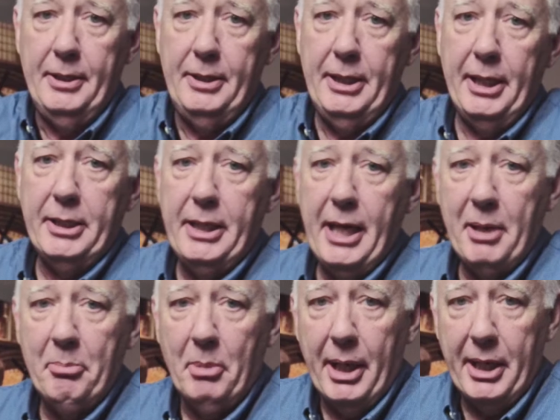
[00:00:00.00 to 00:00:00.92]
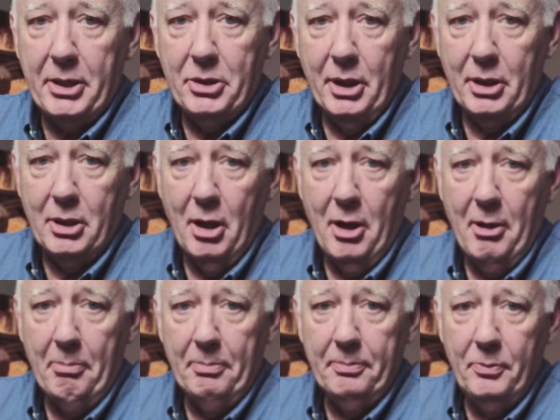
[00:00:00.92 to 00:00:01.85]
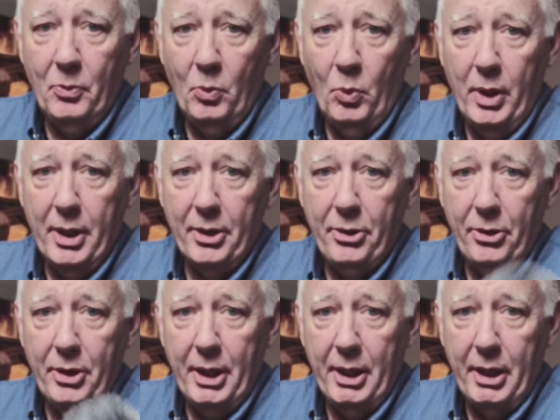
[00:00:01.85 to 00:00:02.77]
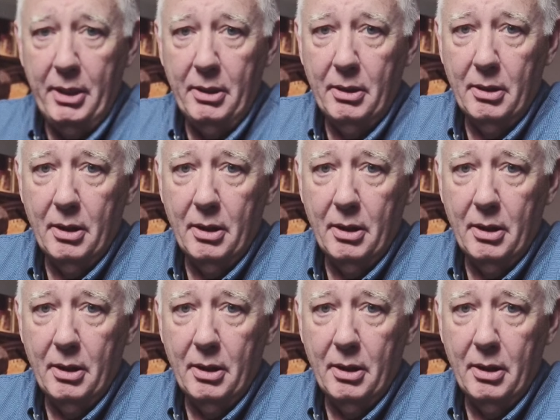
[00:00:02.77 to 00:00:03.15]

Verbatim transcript: dead cat mics that come with the